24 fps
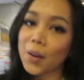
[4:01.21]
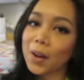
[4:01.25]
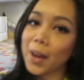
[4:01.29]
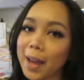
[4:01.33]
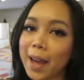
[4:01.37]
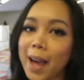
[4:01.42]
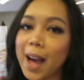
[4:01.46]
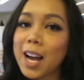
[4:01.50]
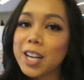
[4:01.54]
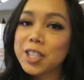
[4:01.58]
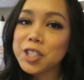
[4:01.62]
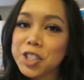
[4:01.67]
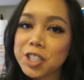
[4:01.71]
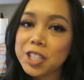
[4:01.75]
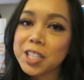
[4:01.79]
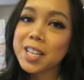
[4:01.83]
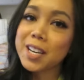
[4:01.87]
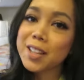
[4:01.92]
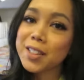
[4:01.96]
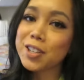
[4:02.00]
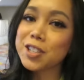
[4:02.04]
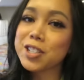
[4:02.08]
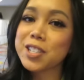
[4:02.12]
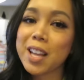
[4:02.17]
Okay,
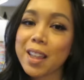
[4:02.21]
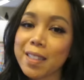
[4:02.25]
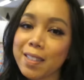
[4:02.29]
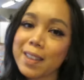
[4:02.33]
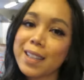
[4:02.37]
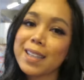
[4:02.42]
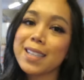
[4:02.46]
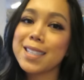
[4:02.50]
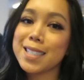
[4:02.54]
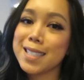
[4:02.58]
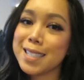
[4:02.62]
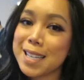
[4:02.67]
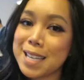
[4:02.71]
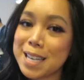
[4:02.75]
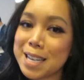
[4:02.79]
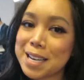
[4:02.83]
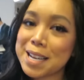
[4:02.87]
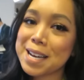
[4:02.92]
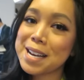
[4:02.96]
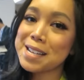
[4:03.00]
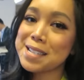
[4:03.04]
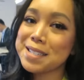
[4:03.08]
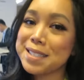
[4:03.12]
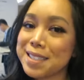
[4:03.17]
actually there's nothing to see
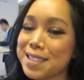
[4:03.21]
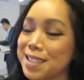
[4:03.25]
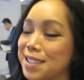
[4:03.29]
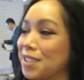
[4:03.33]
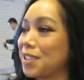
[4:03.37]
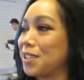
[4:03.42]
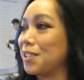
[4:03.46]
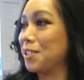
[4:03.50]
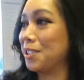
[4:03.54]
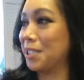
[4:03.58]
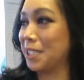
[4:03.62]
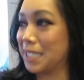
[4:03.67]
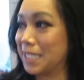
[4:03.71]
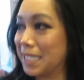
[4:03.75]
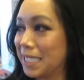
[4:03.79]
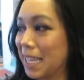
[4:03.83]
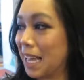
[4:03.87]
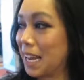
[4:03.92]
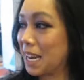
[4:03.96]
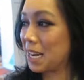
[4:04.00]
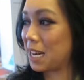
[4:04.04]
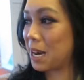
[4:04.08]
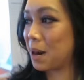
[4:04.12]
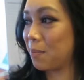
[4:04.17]
because they're just
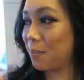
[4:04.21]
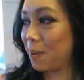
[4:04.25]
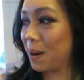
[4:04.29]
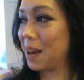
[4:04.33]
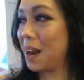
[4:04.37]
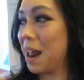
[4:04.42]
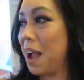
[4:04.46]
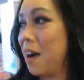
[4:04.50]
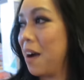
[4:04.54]
setting up right